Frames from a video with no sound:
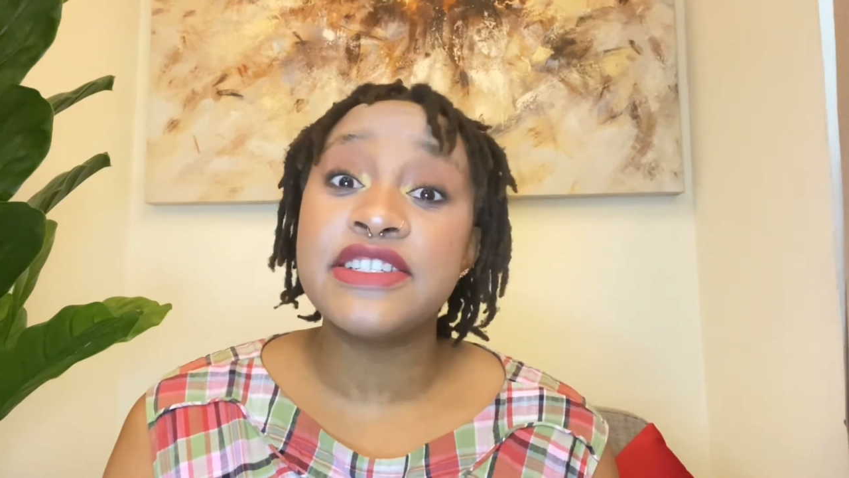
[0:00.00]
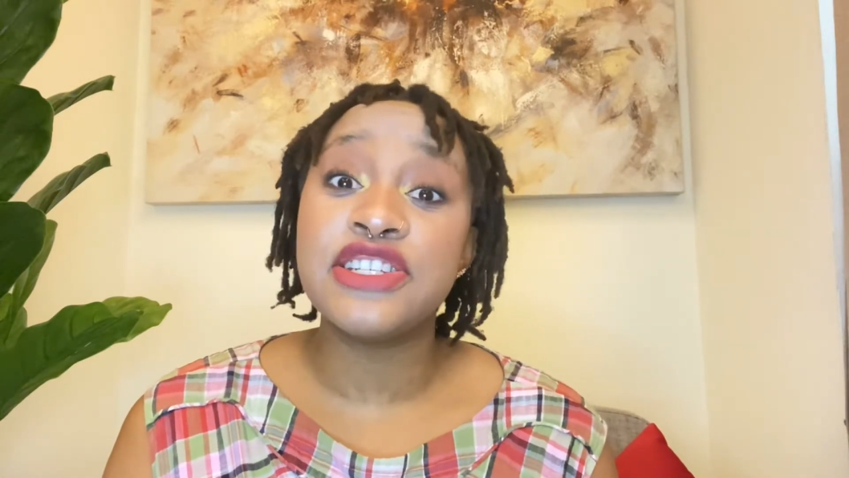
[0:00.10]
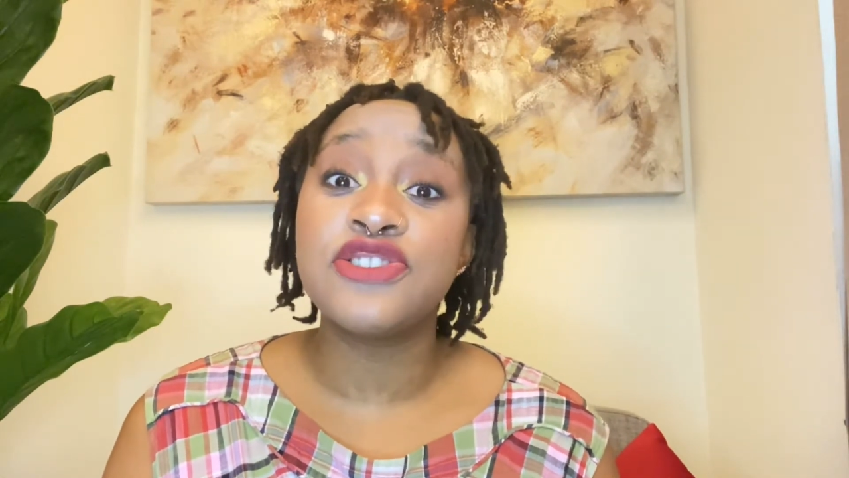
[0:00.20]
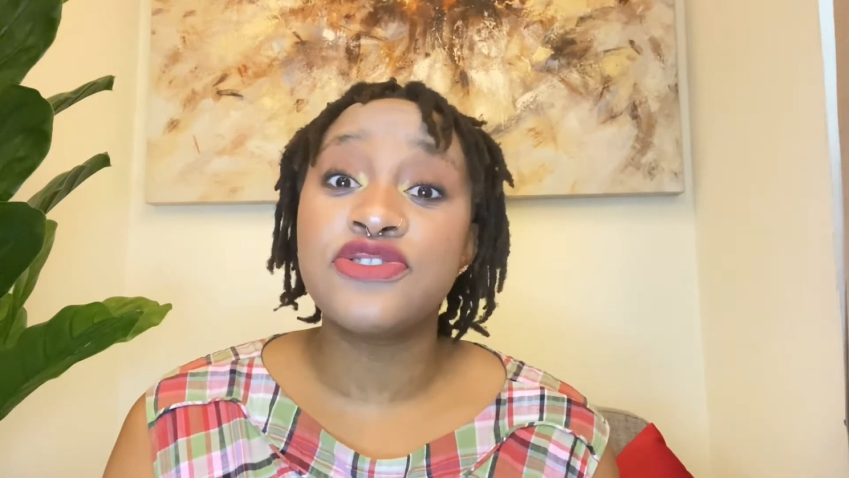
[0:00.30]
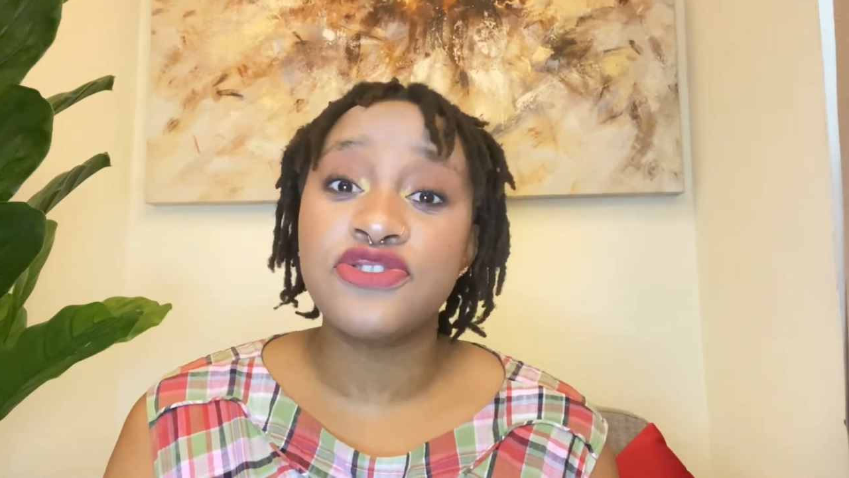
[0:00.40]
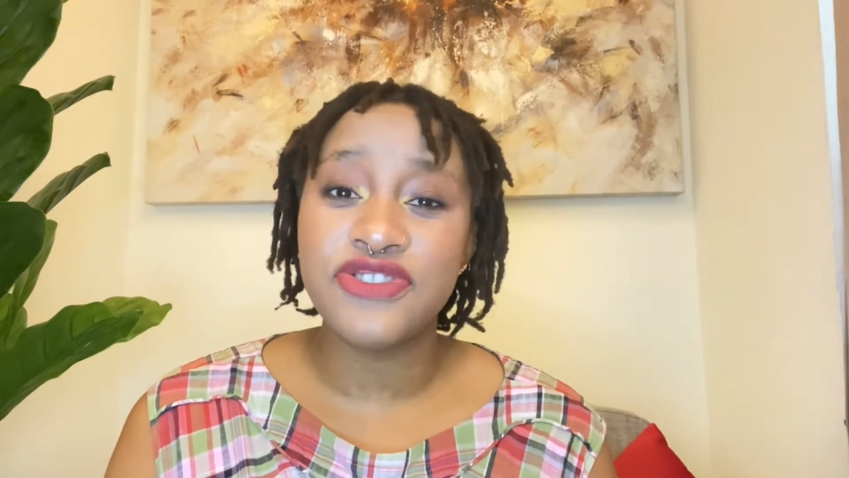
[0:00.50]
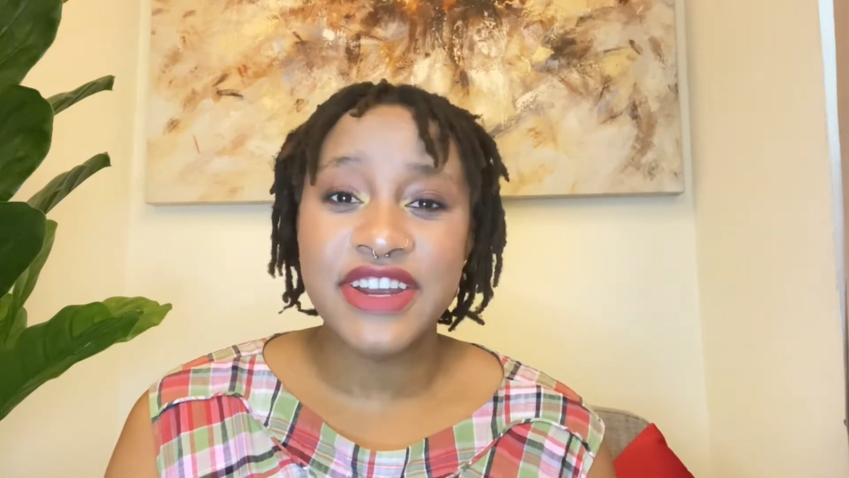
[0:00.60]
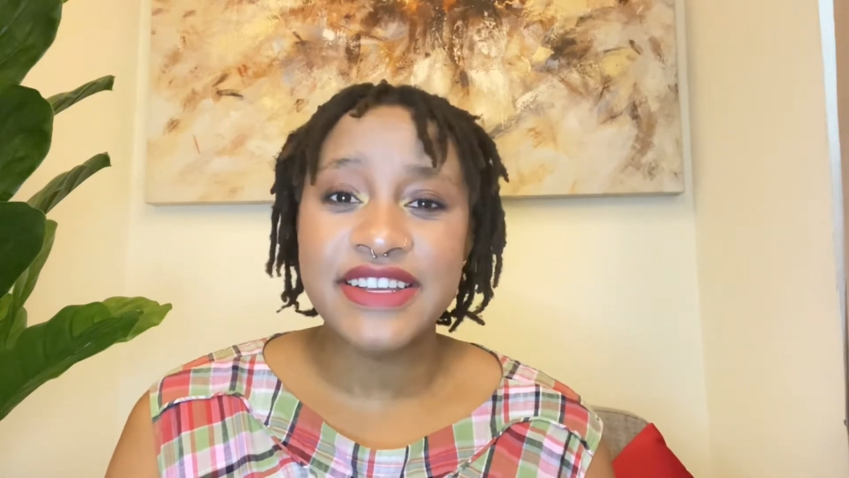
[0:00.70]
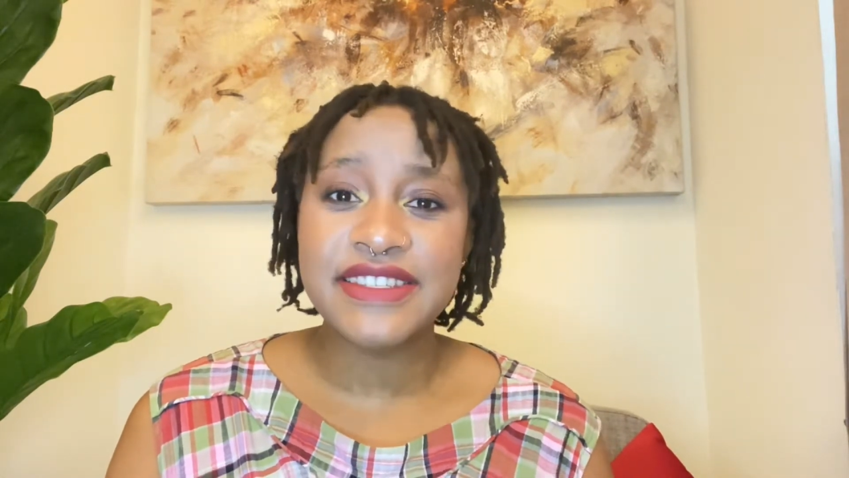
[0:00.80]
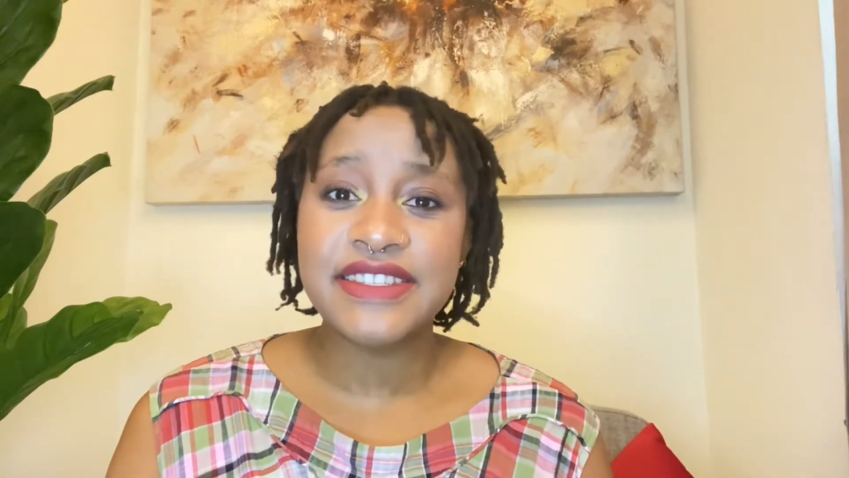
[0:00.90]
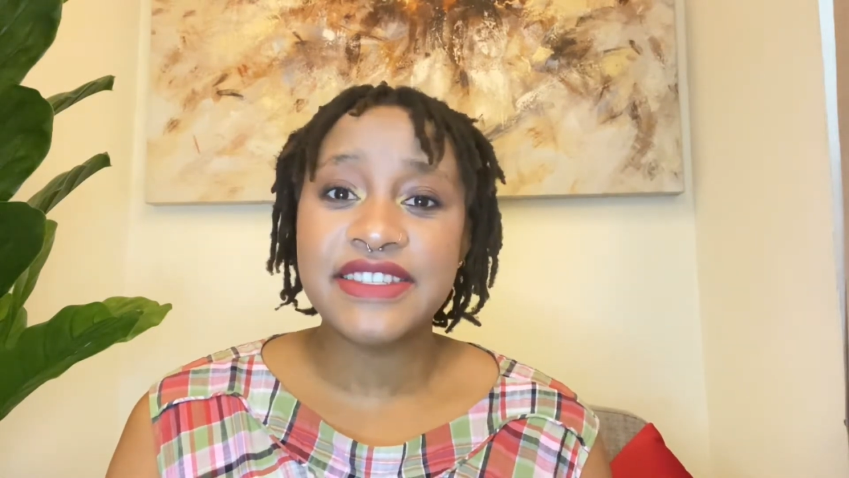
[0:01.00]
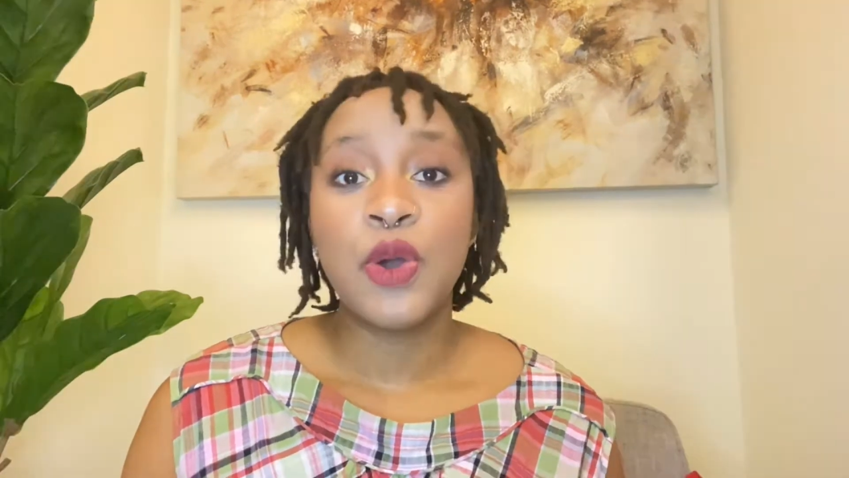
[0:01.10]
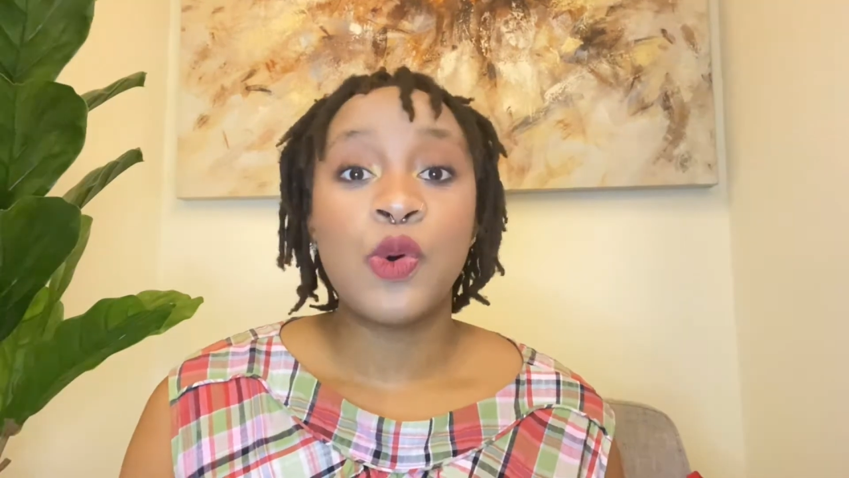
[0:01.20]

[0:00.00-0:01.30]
distress